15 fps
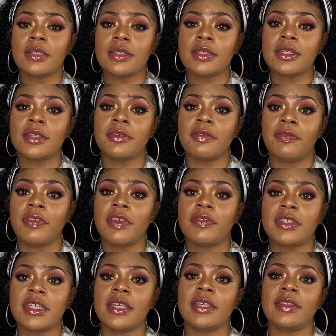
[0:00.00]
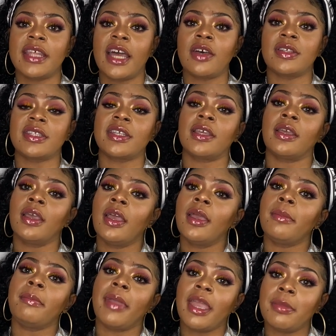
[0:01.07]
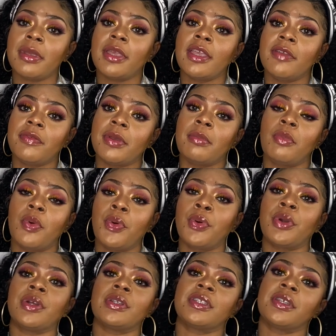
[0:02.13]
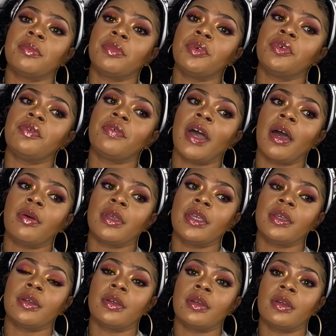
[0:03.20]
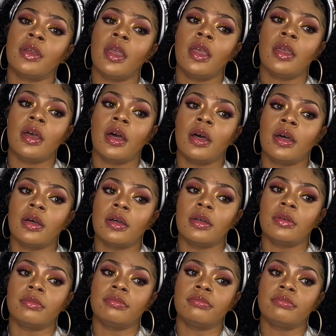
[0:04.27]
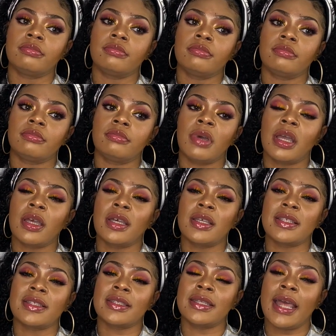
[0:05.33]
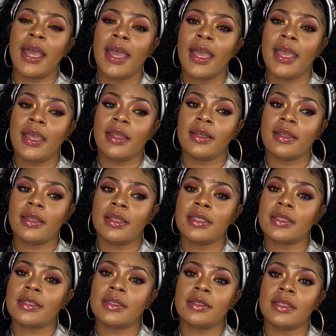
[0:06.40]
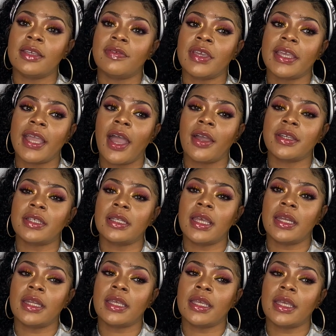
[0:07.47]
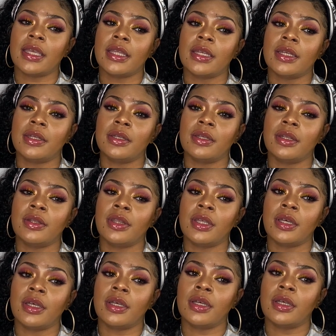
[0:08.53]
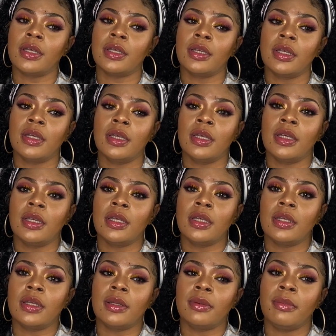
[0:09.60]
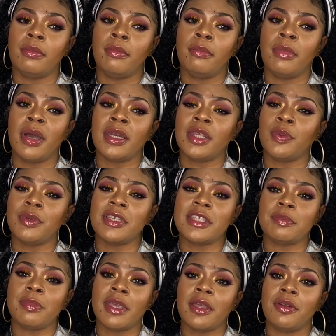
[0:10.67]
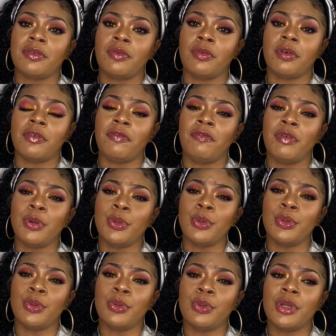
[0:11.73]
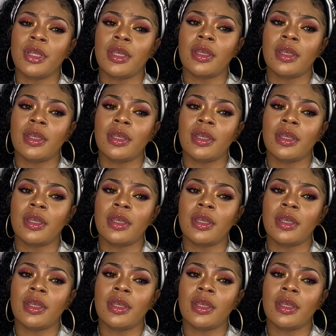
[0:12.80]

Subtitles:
to $15,000, maybe even more to move out here, because that isn't even calculating in the money we spent on food,